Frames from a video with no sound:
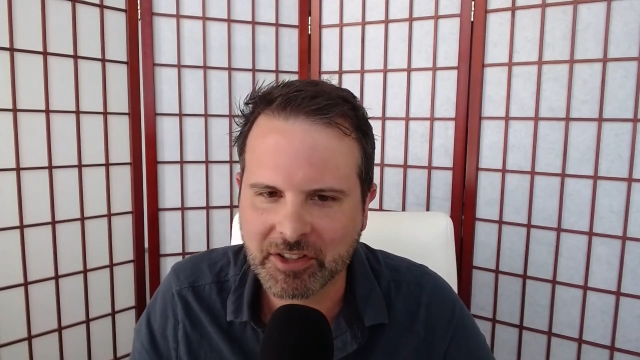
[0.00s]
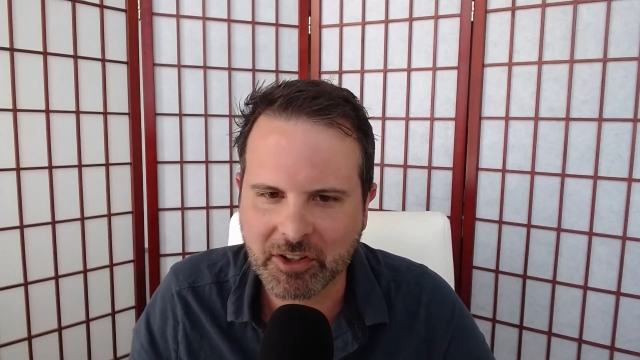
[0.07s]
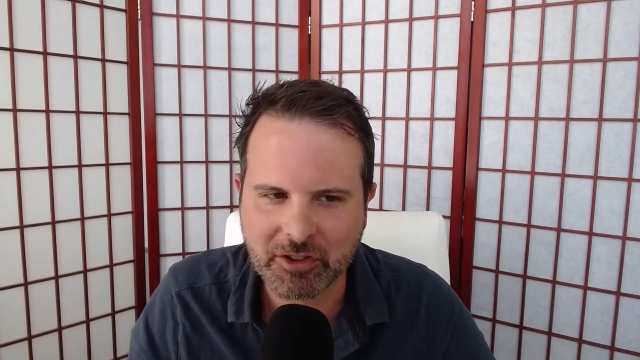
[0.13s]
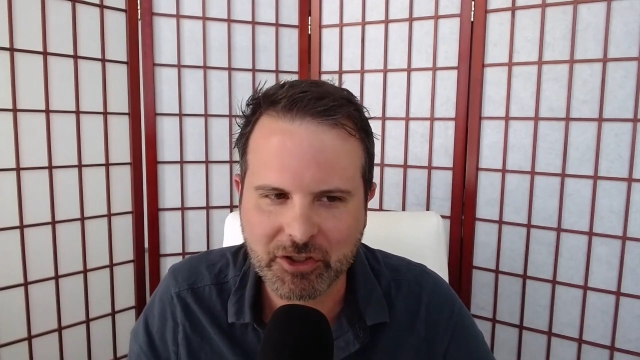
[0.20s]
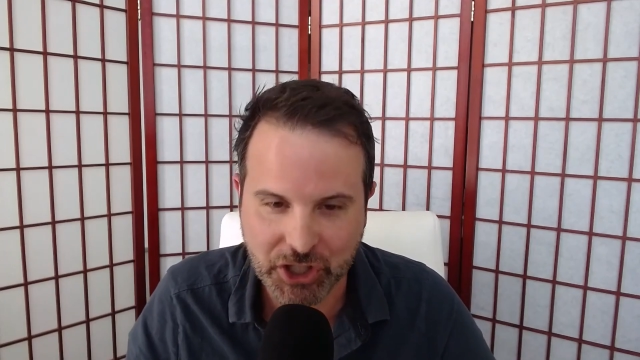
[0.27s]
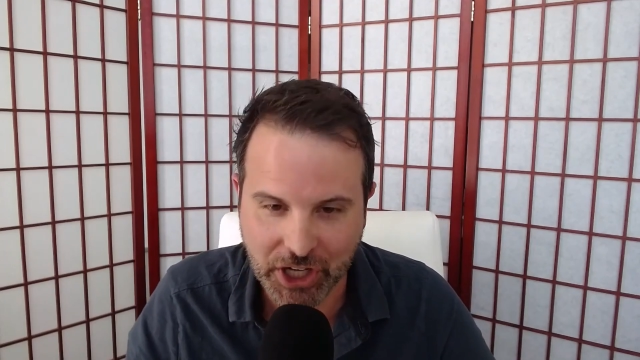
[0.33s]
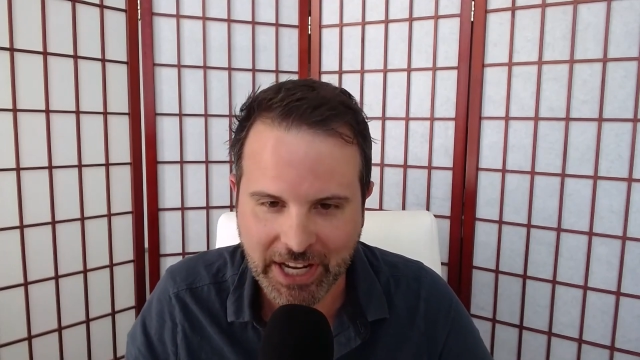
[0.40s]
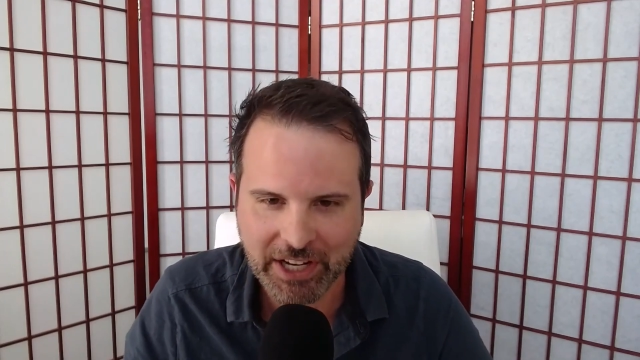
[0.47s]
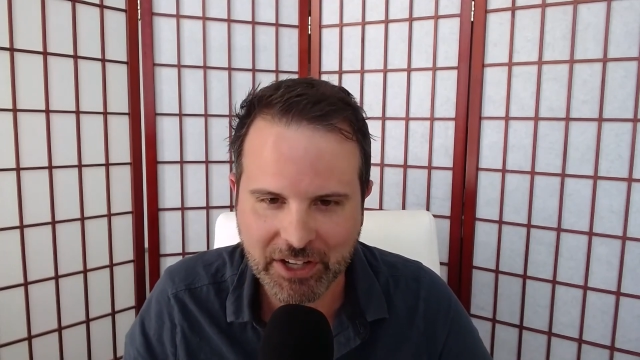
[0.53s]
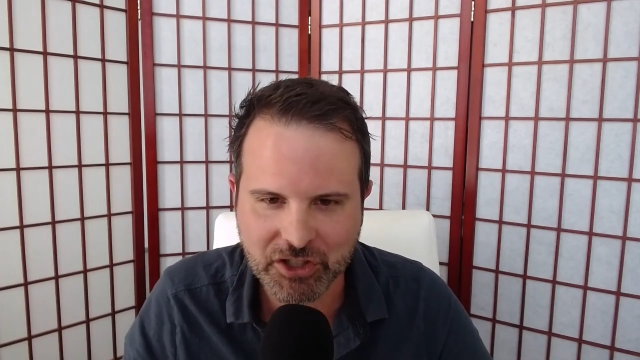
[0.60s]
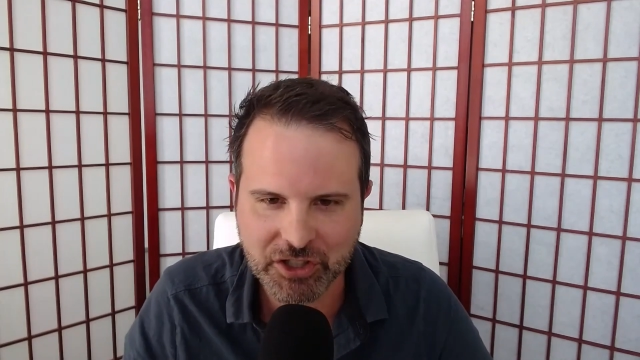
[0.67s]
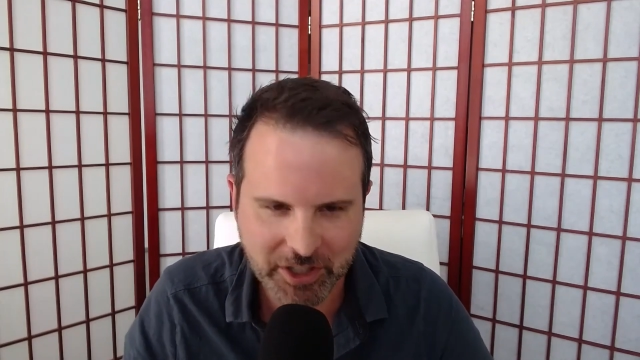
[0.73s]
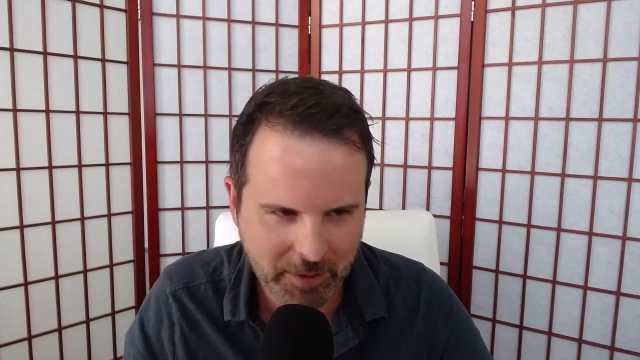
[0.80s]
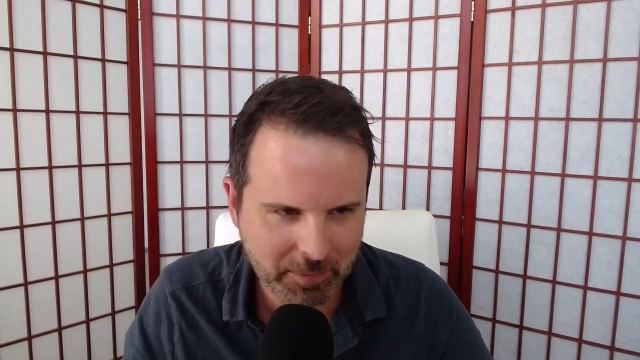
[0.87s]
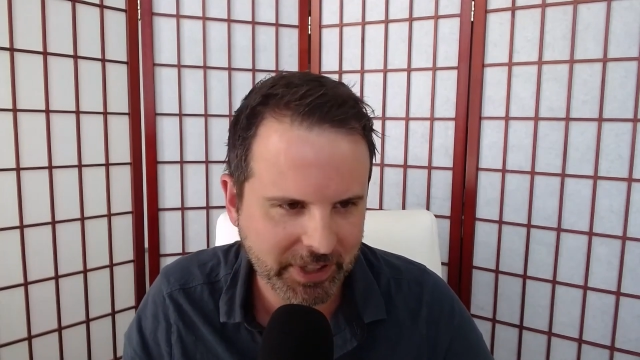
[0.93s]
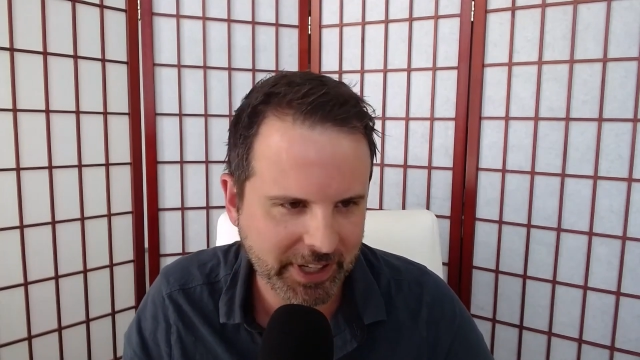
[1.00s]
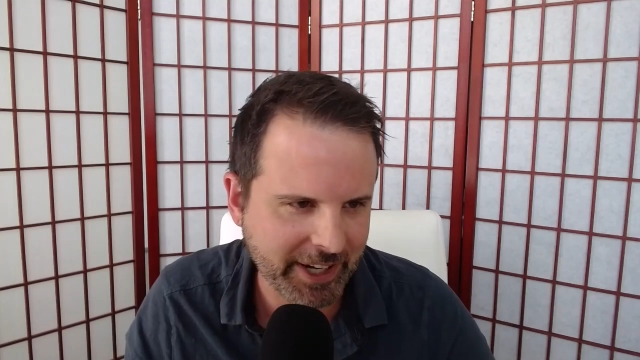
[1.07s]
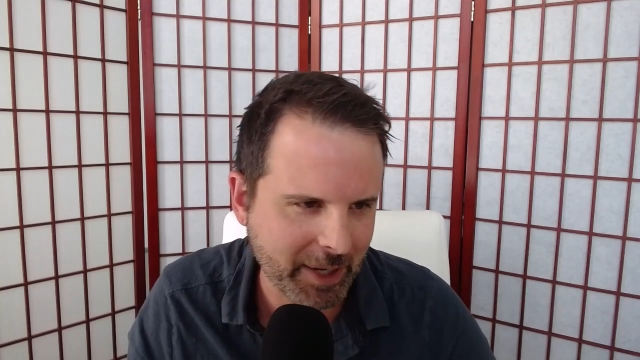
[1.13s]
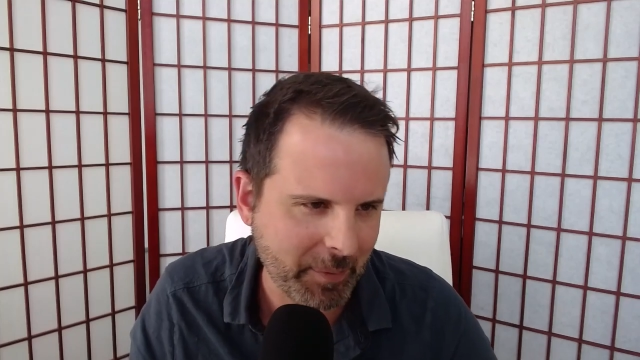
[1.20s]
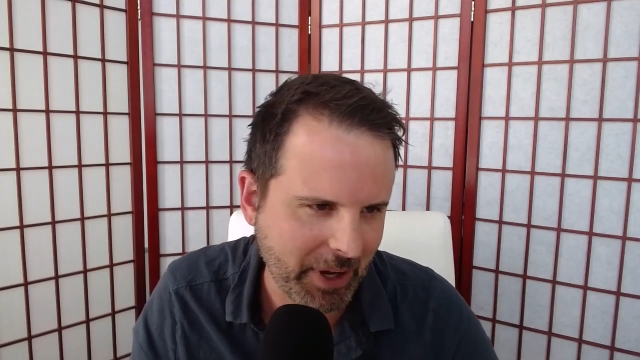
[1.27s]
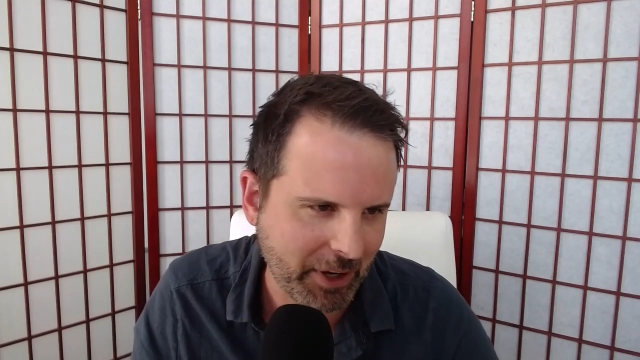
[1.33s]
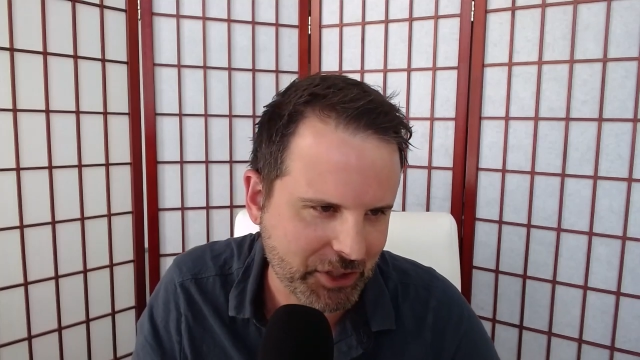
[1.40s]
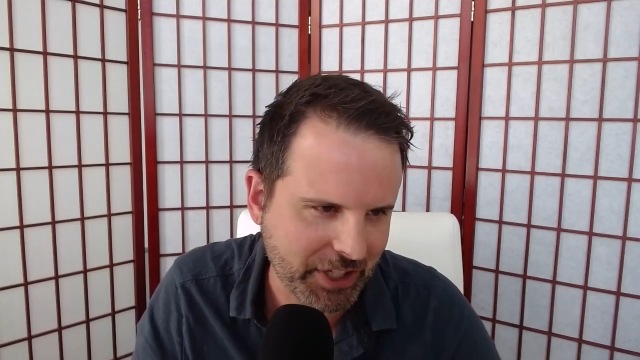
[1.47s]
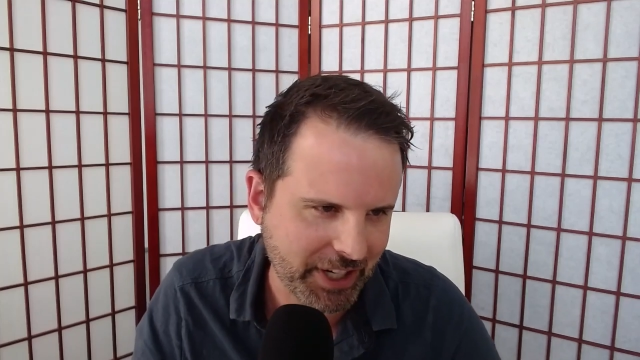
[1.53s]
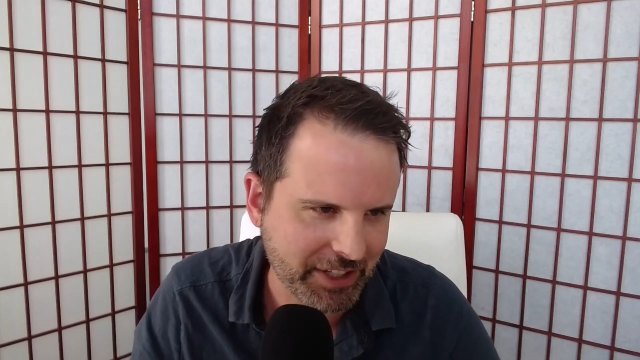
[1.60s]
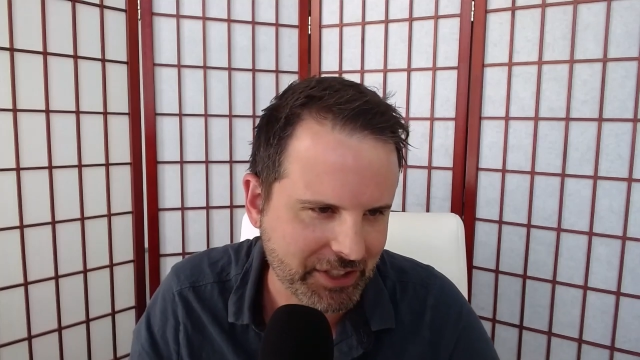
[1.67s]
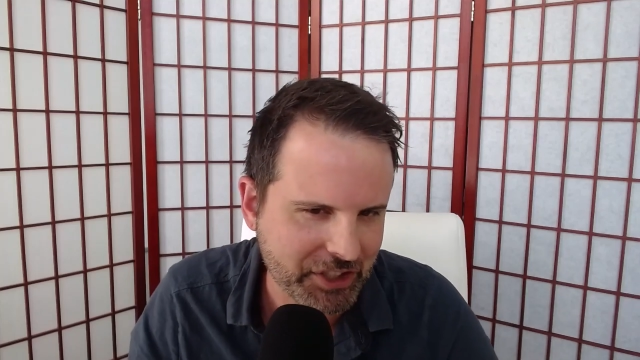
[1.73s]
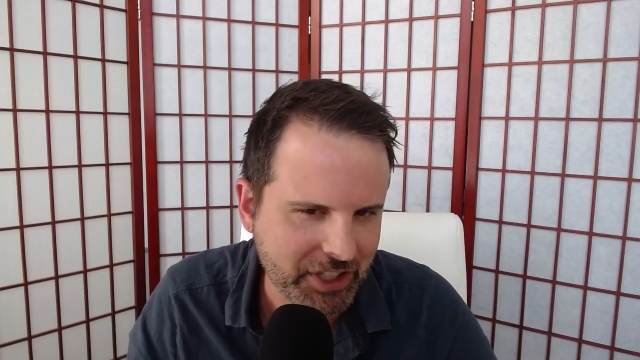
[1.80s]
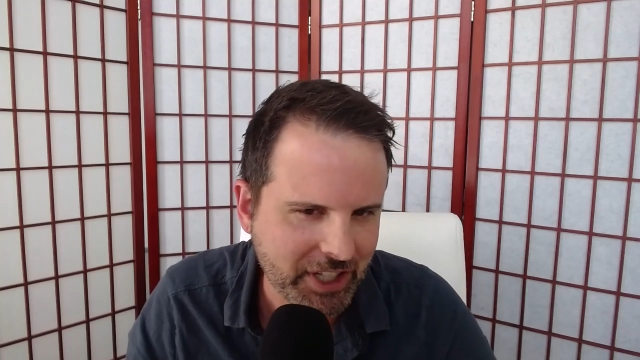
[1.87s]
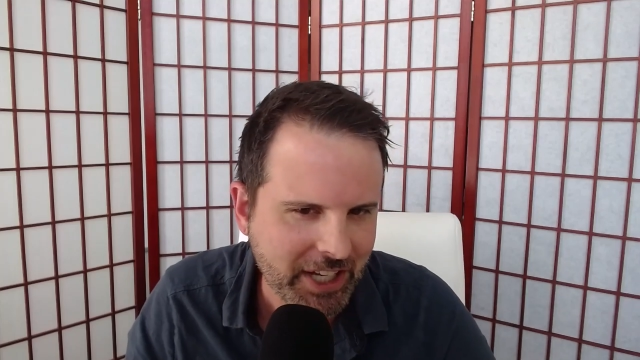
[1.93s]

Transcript: are change and complaining about change.